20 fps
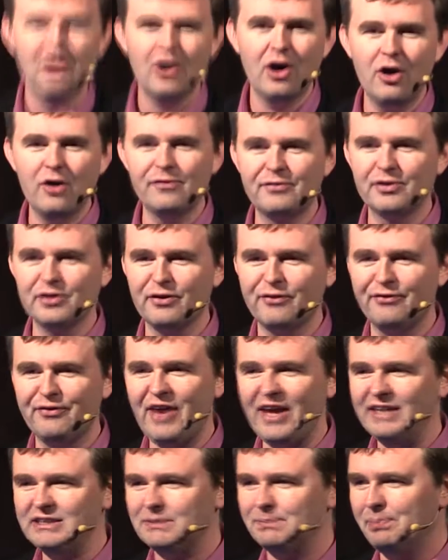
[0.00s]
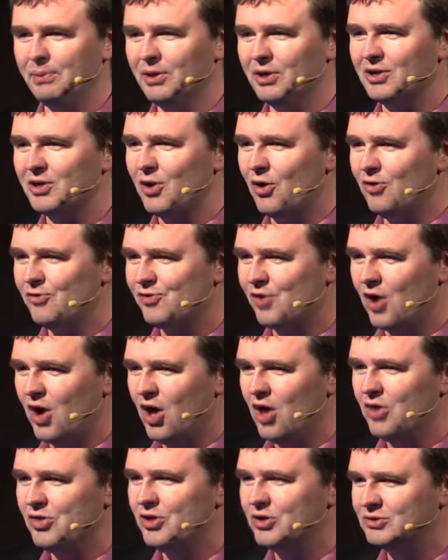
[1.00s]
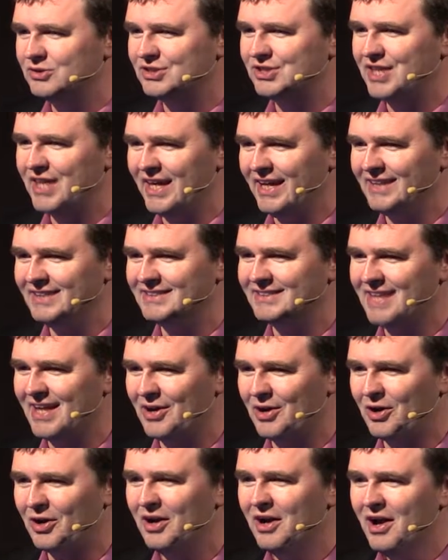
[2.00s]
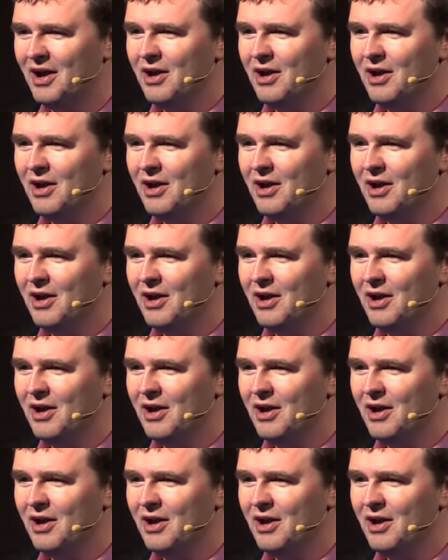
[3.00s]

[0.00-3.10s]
over the Facebook, over all those things that are